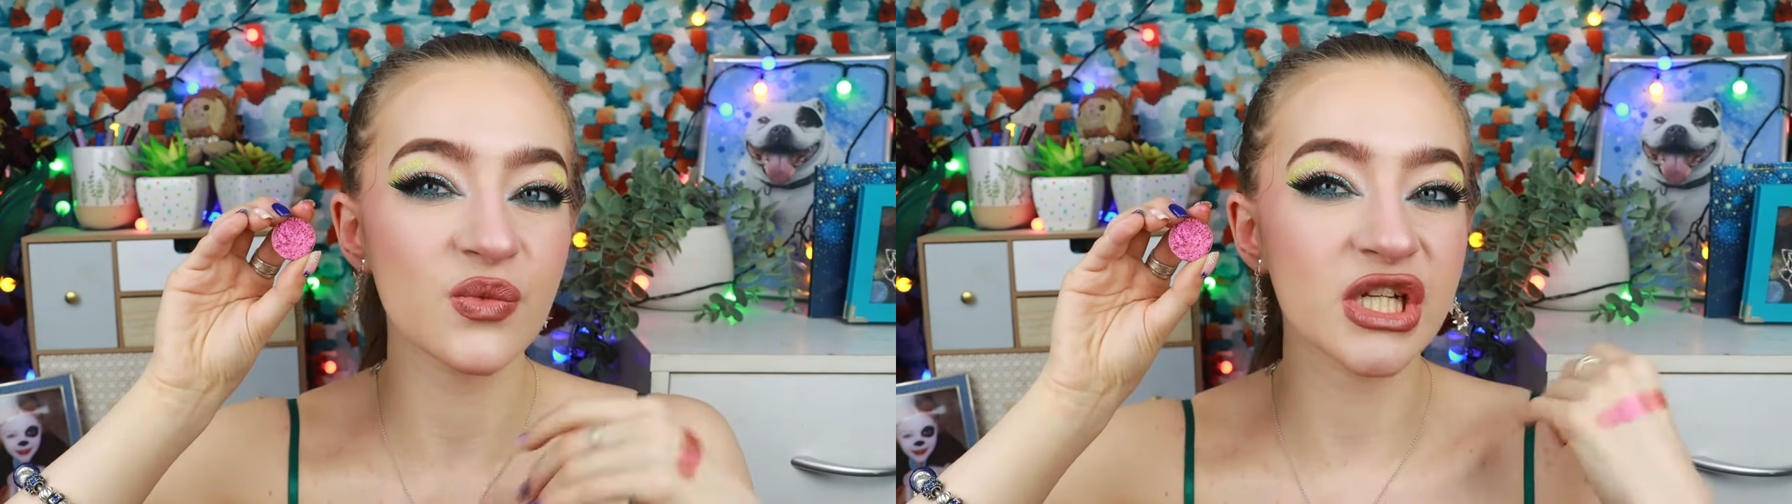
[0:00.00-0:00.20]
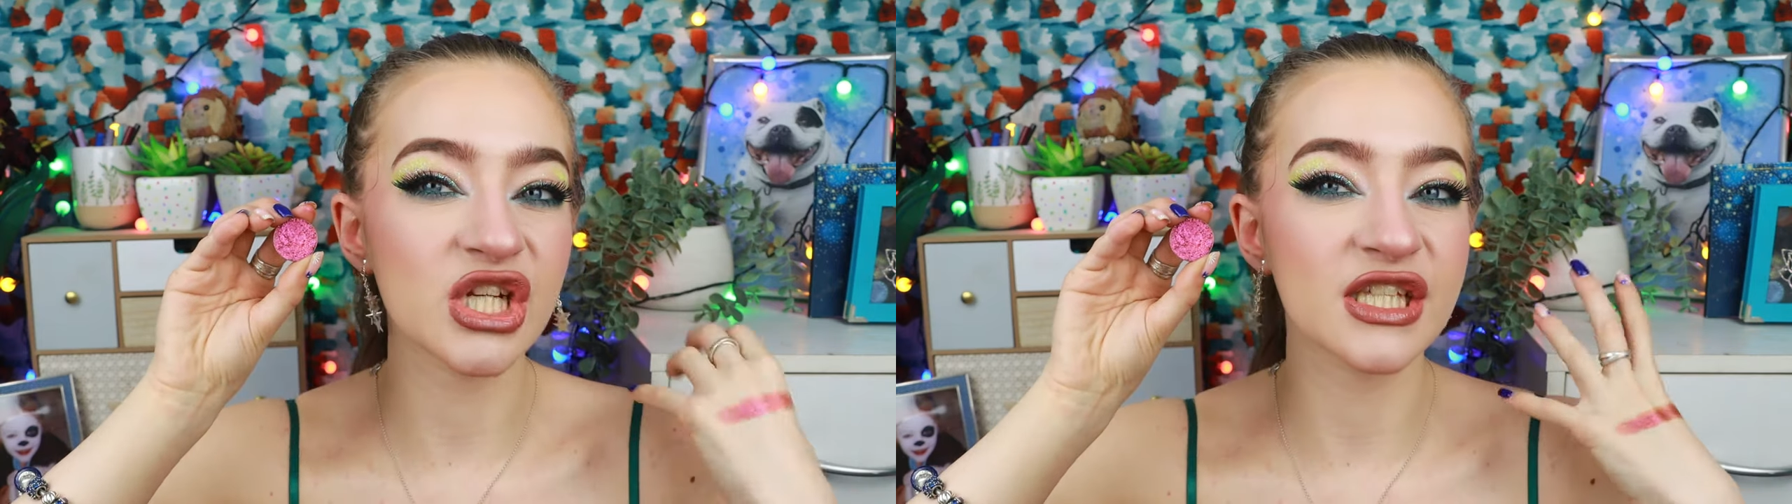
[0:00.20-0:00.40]

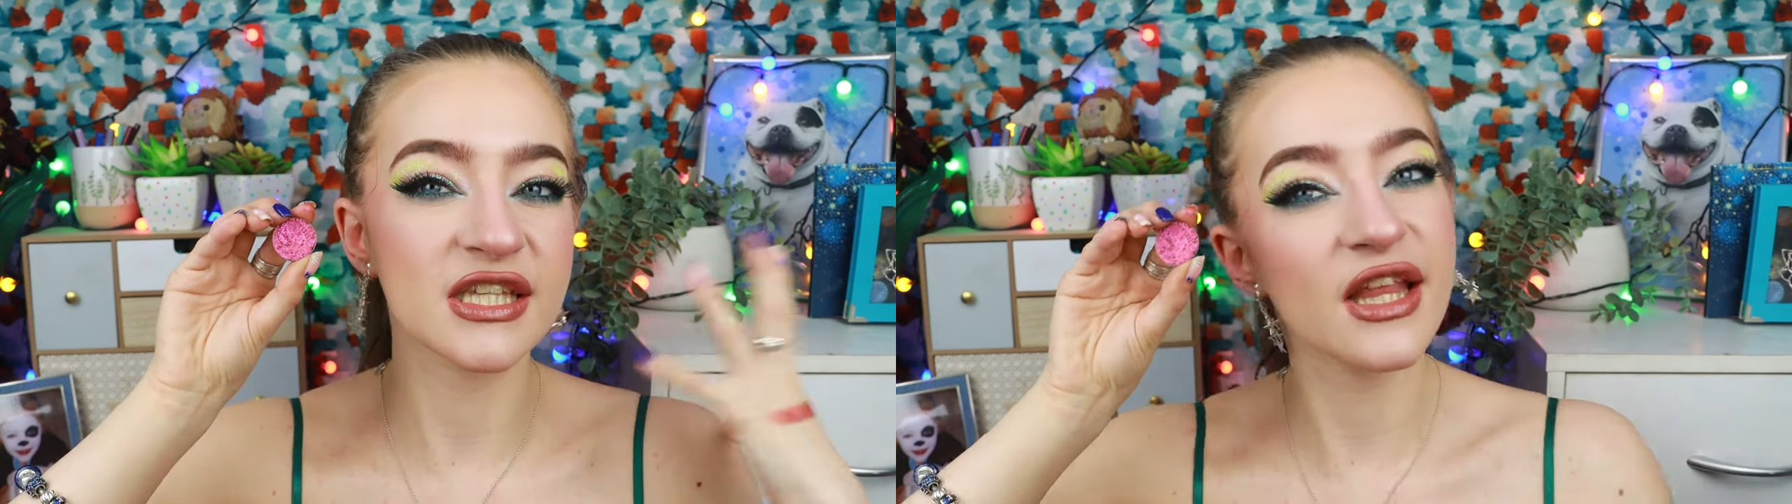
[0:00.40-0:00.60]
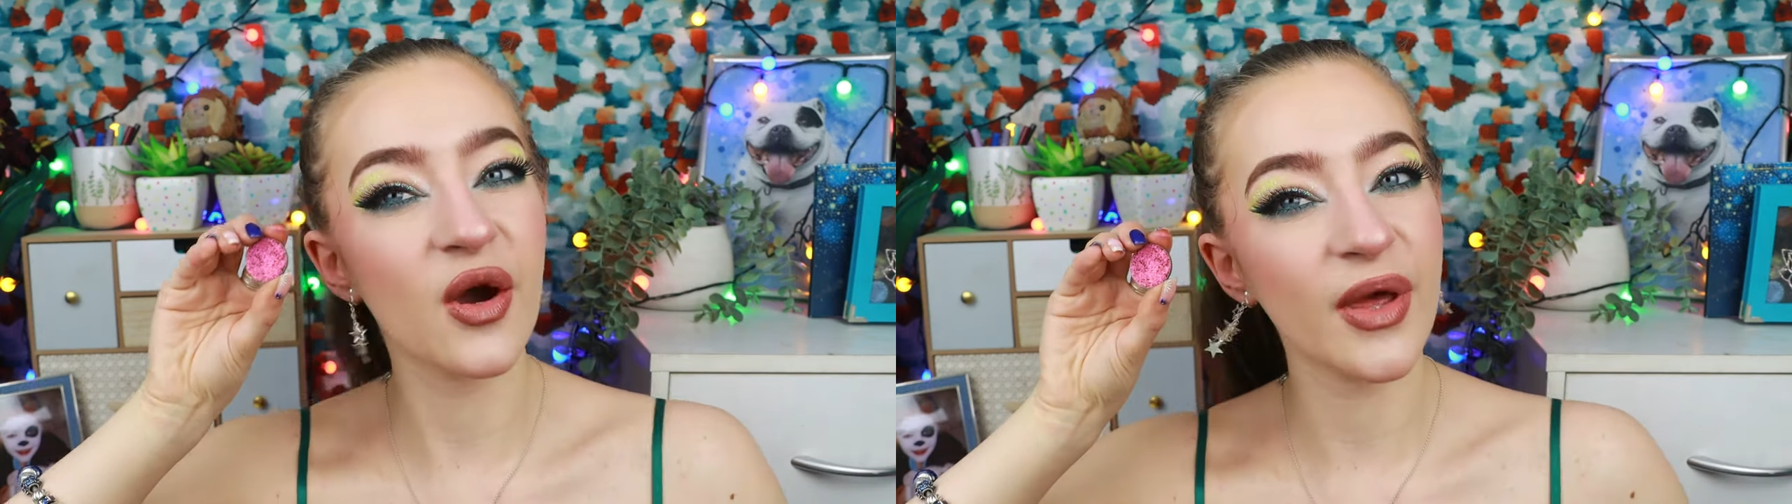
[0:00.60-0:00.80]
which is
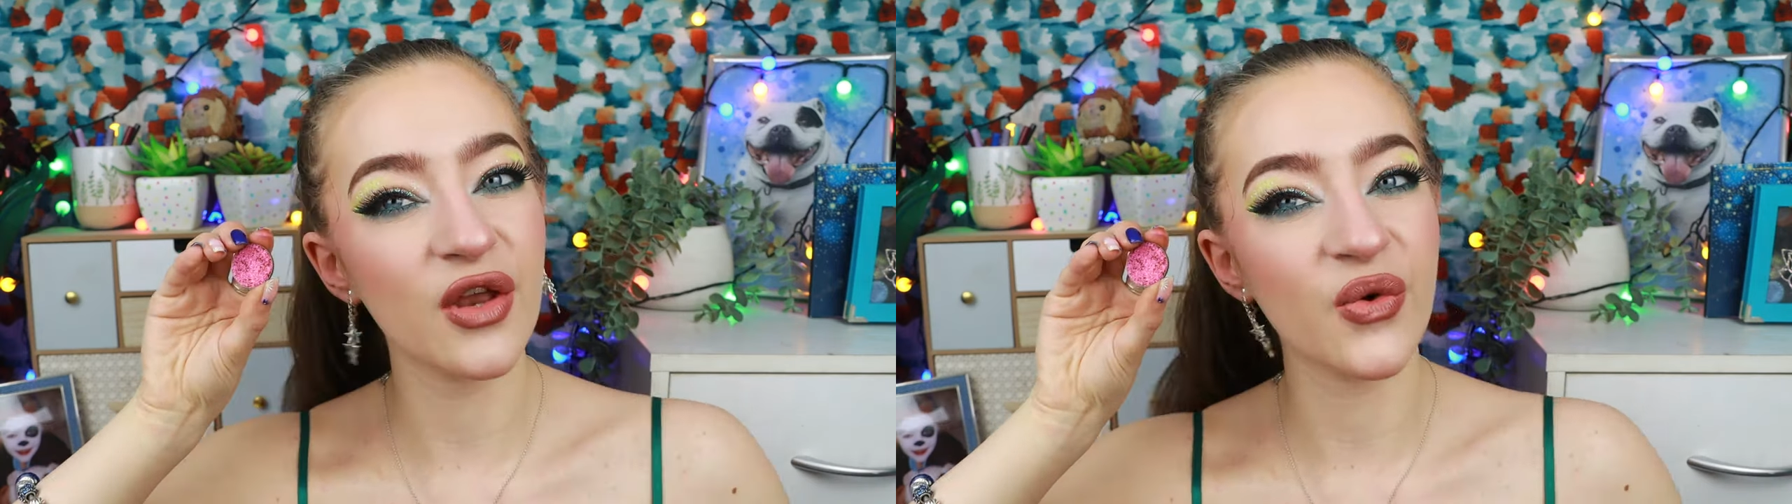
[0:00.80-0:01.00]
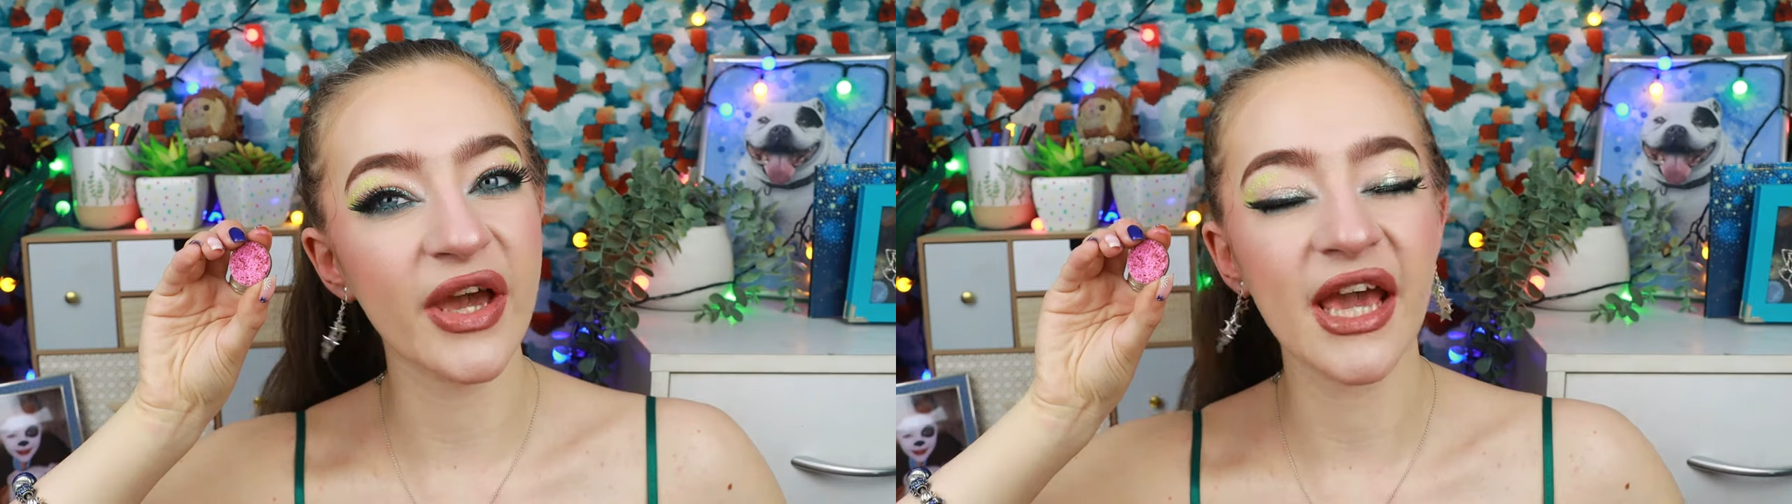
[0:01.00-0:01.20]
a little bit
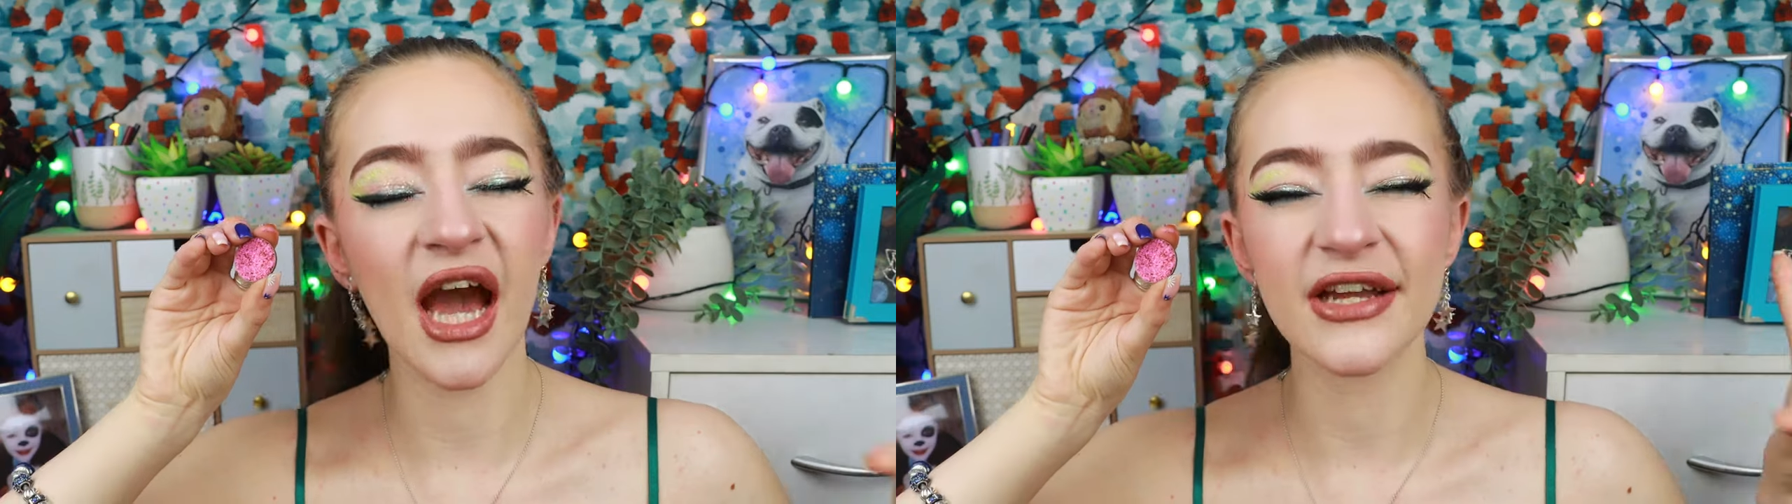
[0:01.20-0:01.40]
annoying.